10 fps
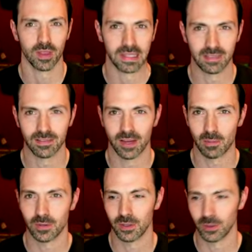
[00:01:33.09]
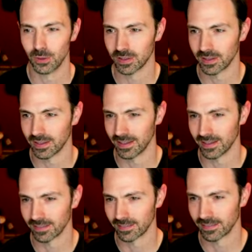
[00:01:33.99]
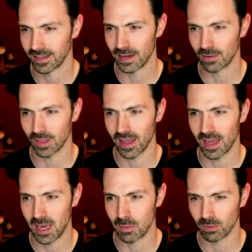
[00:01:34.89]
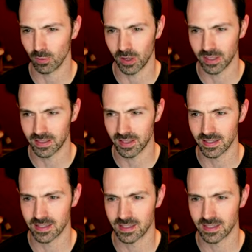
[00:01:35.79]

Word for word: than live up to uh, kind of the hype of what it does.